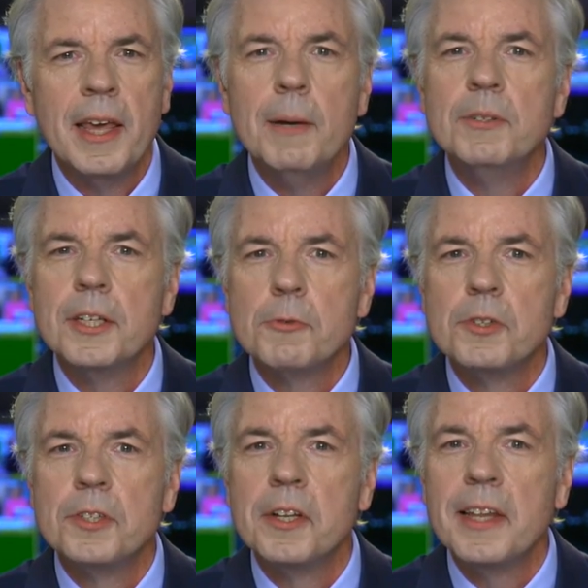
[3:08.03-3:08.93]
He was
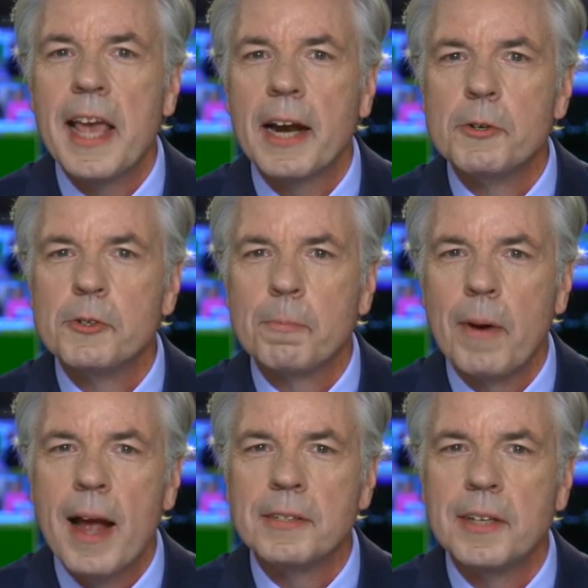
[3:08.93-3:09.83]
interested in the actor's
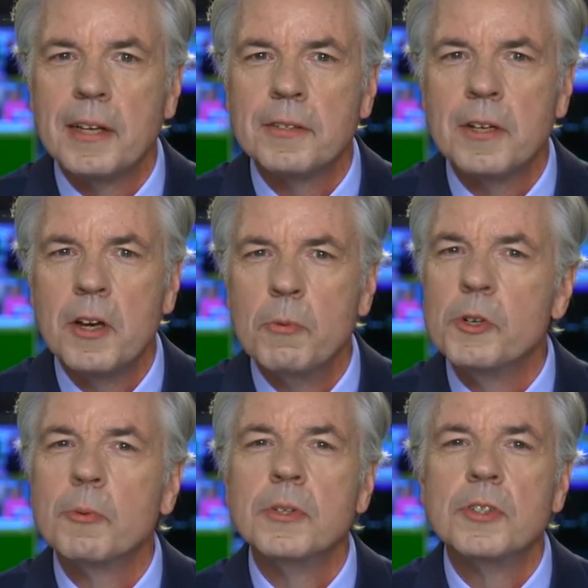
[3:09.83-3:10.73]
process,
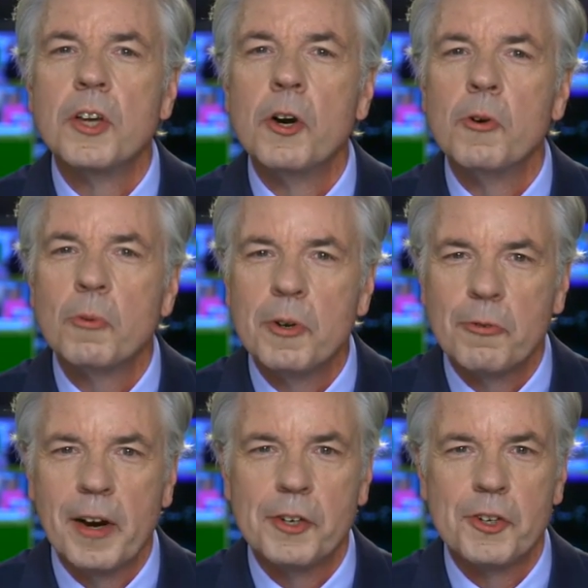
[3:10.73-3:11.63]
which was so
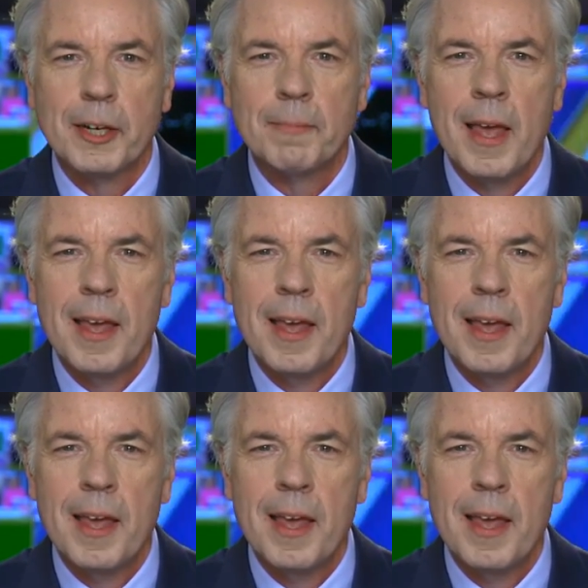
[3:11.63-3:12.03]
refreshing.